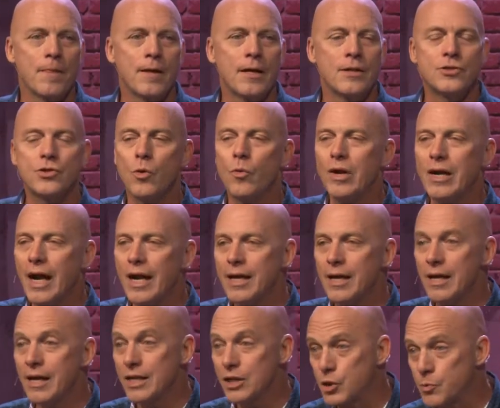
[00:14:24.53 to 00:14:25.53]
And so when I
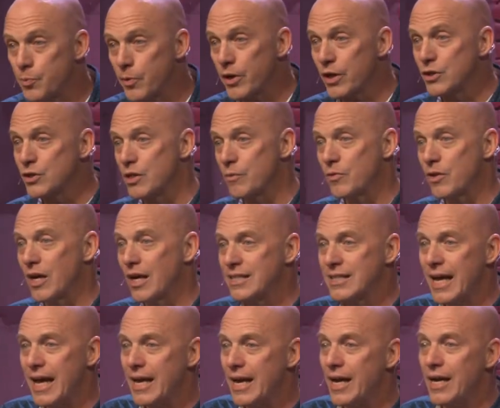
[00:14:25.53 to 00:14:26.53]
experience something like
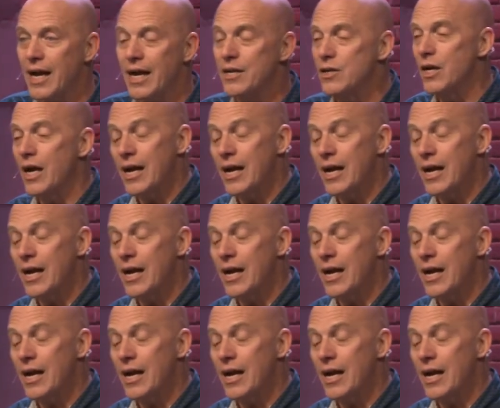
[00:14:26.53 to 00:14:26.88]
that,